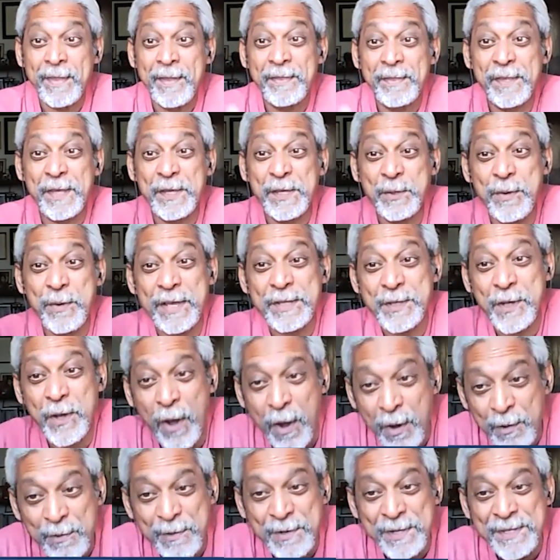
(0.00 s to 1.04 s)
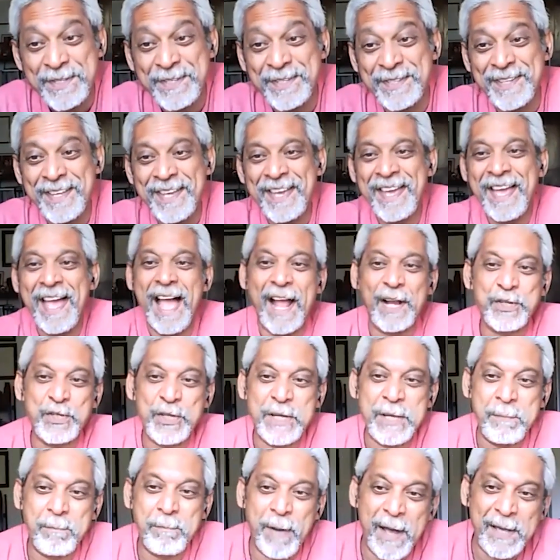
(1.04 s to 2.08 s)
The US Congress
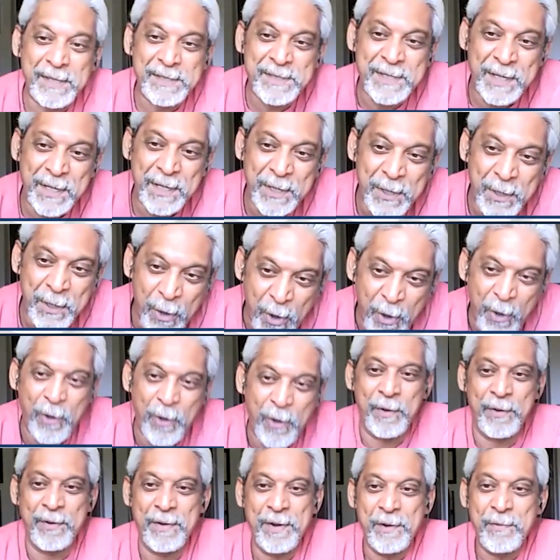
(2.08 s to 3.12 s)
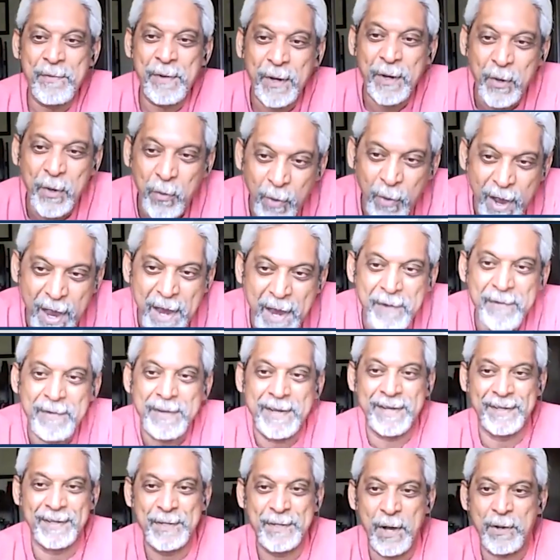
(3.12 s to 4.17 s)
actually passed a law
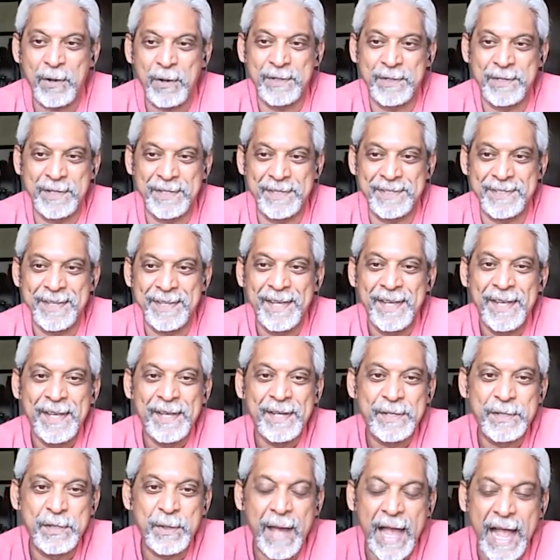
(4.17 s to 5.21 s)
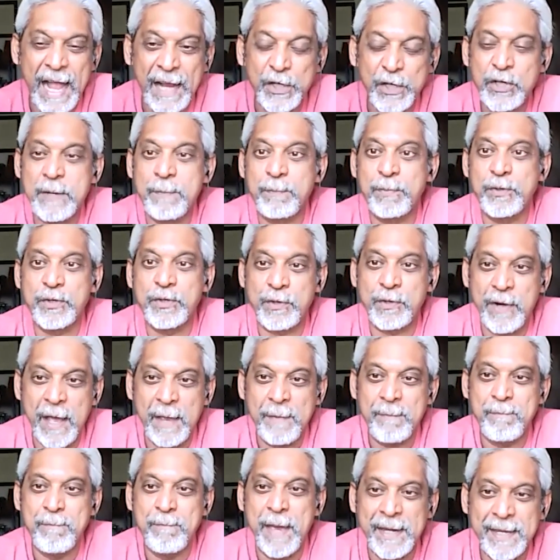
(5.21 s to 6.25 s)
requiring doctors to actually
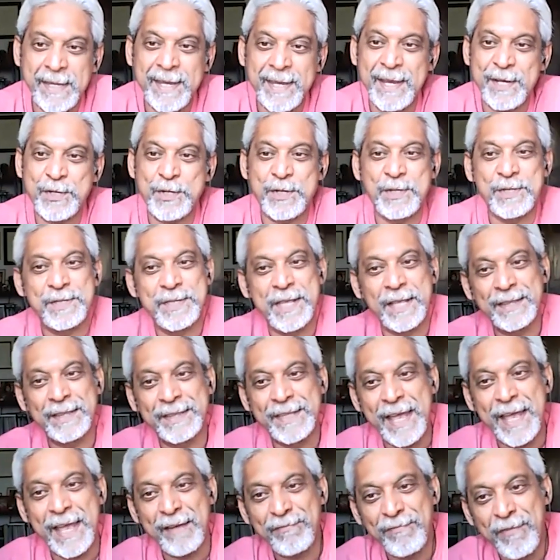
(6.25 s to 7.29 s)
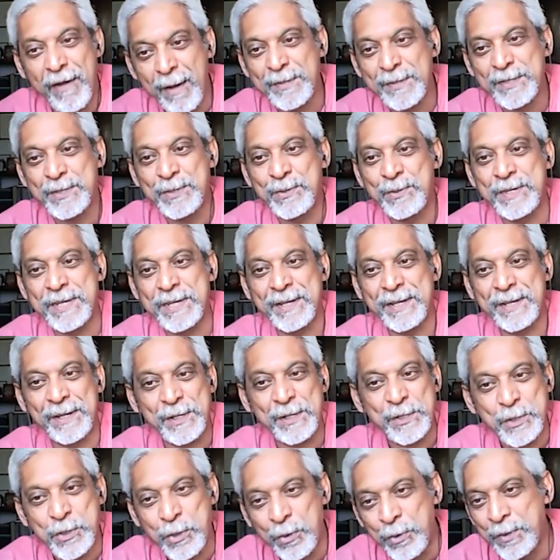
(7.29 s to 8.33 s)
prescribe medications that their pharmaceutical
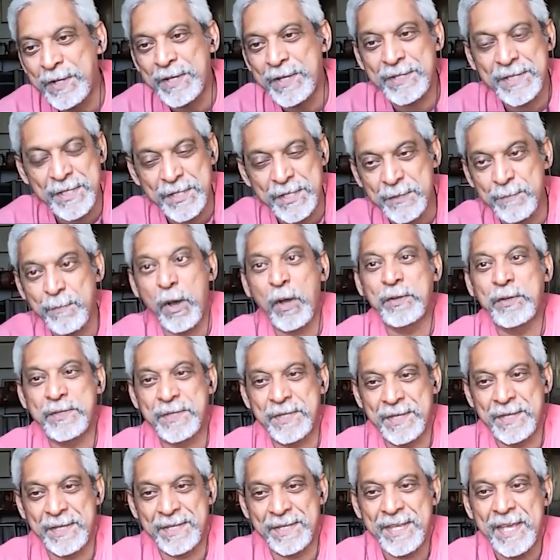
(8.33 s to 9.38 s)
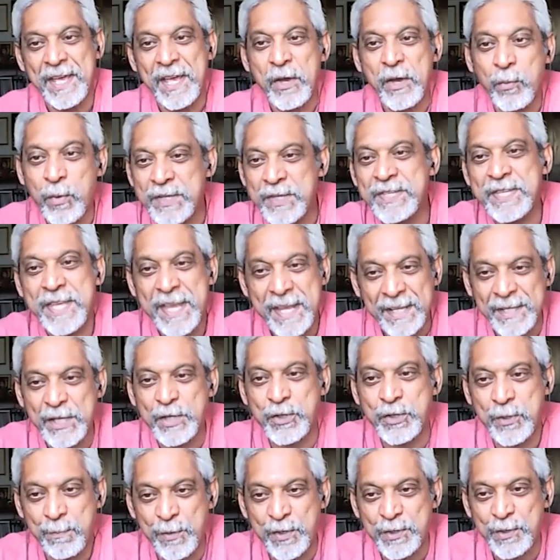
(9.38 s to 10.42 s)
donors and sponsors were saying they
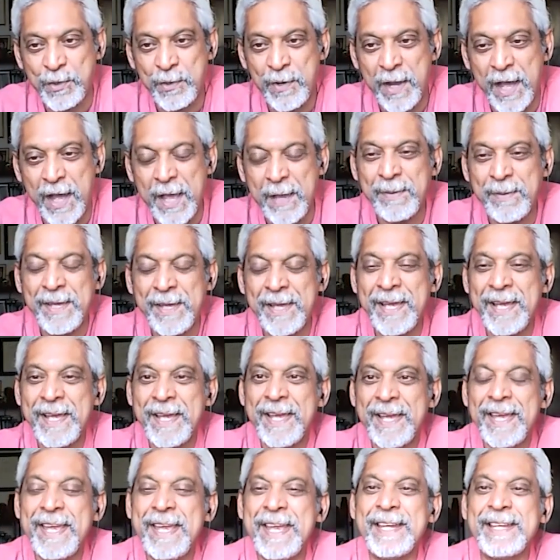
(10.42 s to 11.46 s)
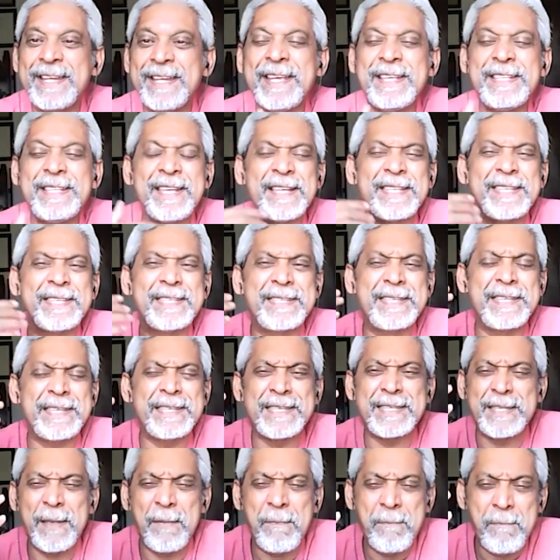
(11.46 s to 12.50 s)
should prescribe. It is a
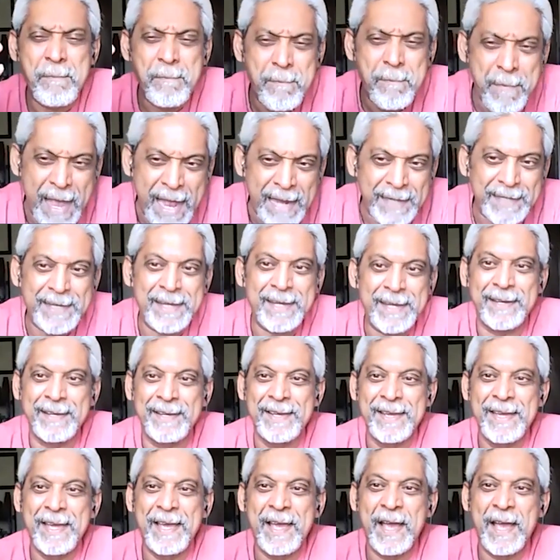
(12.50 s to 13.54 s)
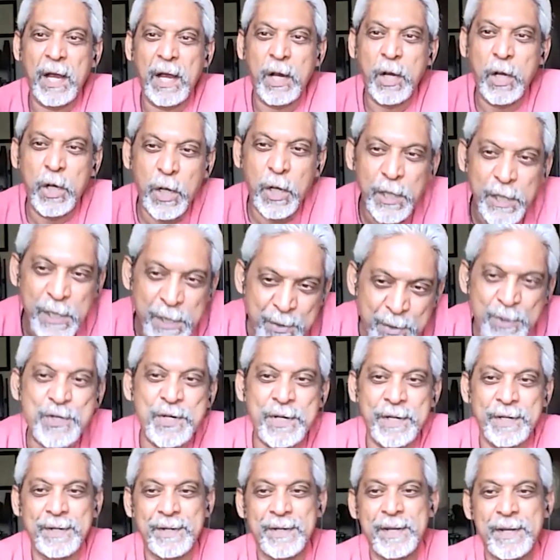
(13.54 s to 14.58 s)
systematic
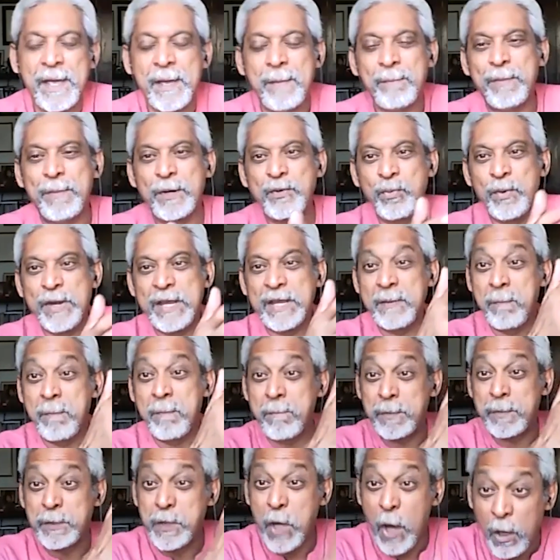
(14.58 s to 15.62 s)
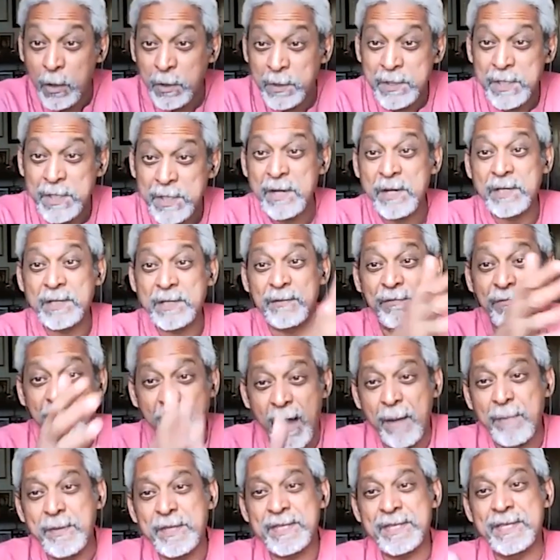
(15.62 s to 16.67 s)
collusion between doctors,
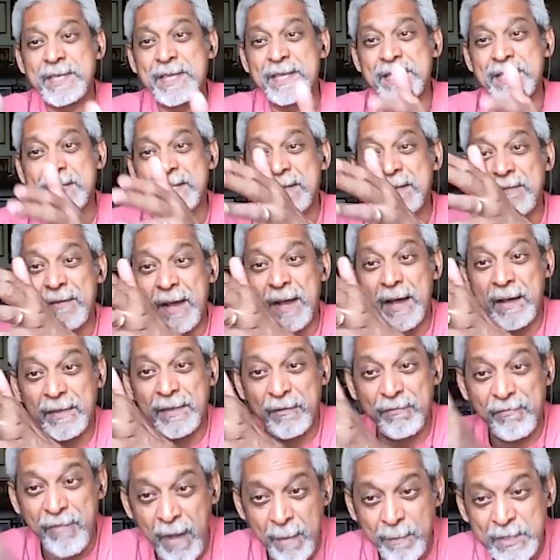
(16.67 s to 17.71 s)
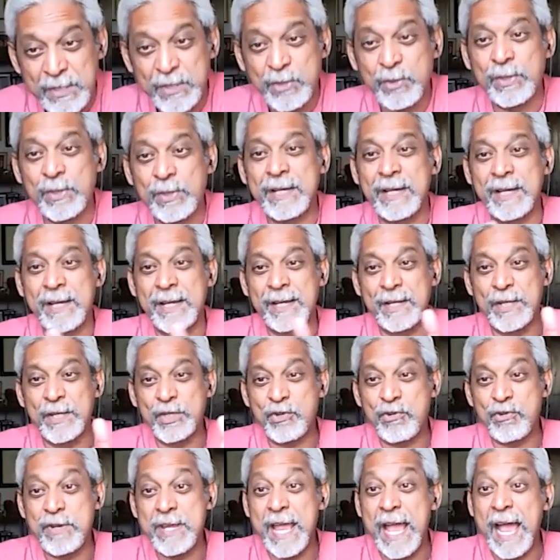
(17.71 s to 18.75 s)
pharmacists, uh, the pharmaceutical
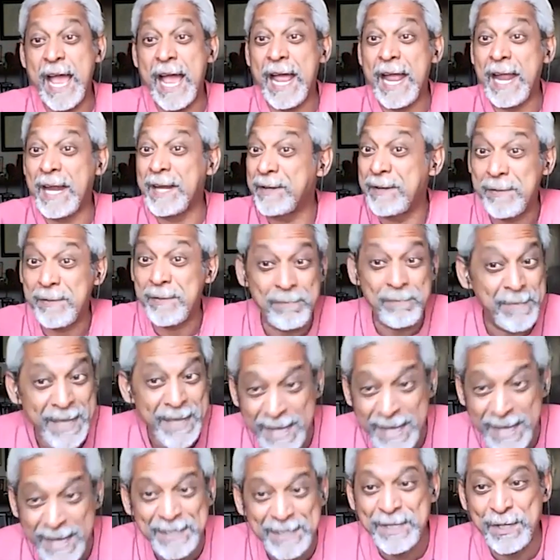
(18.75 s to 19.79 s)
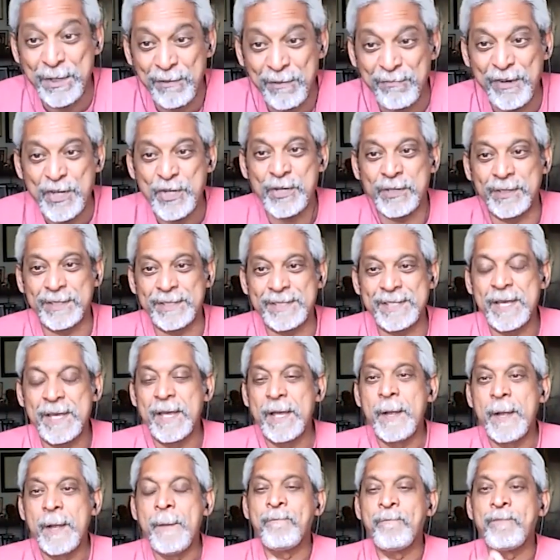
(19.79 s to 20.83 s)
industry, and elected officials.
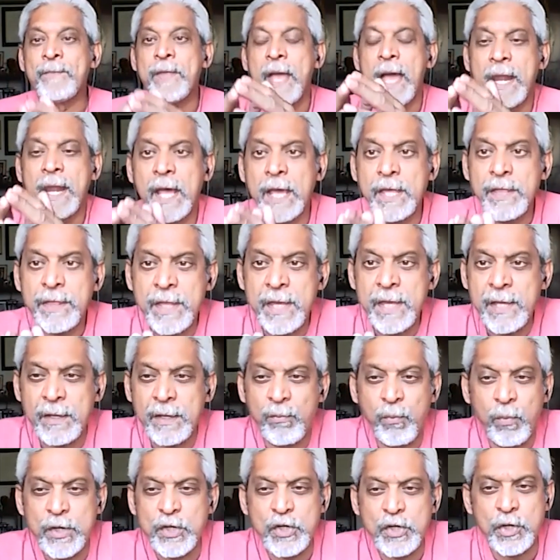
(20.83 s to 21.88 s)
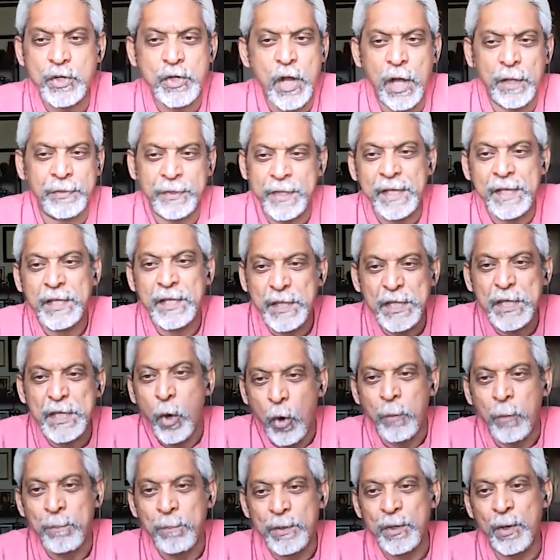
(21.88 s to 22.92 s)
And I think we should not think the
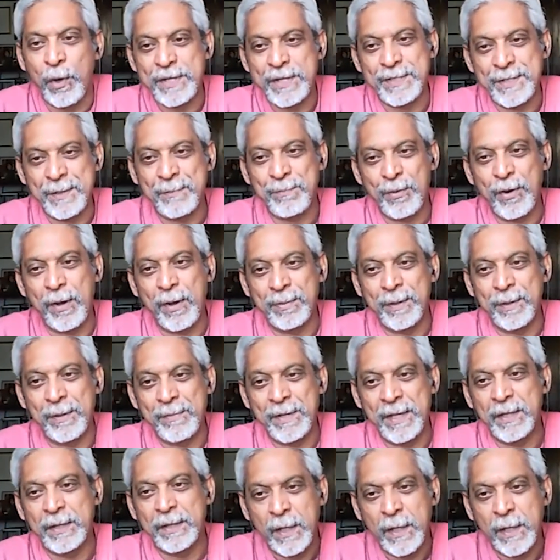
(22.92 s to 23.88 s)
opioid is the problem here.